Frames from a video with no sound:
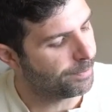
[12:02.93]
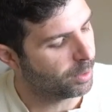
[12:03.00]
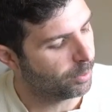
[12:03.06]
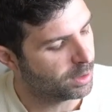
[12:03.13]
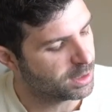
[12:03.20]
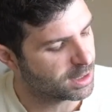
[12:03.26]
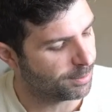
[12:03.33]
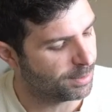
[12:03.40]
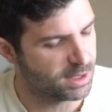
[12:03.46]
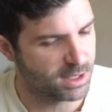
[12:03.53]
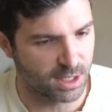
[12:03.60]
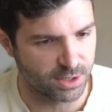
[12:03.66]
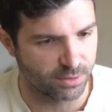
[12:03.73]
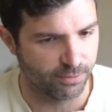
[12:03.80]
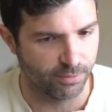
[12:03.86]
when someone
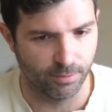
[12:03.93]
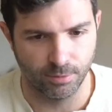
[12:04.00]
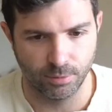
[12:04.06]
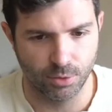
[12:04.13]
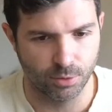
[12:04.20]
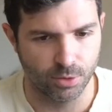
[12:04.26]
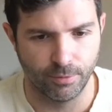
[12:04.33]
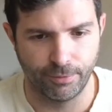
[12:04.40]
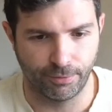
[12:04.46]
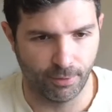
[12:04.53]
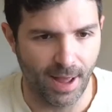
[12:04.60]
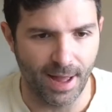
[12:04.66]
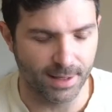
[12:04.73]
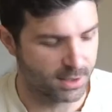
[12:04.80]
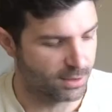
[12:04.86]
says
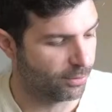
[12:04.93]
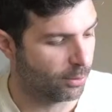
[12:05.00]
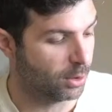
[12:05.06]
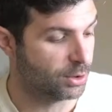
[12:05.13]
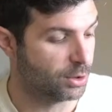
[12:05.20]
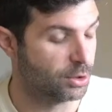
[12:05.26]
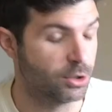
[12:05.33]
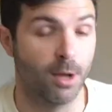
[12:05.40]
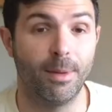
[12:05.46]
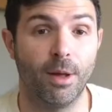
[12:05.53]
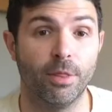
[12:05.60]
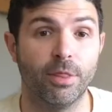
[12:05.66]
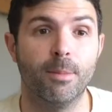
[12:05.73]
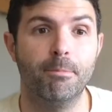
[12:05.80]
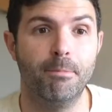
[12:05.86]
frets, of course, they're talking
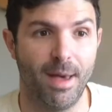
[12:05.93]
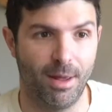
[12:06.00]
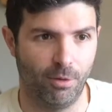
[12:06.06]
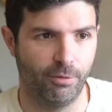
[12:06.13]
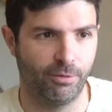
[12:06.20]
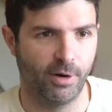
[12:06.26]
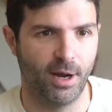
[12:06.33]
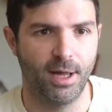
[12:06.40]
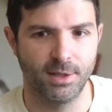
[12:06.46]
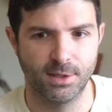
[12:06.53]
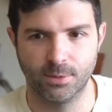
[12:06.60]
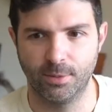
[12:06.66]
about the metal frets.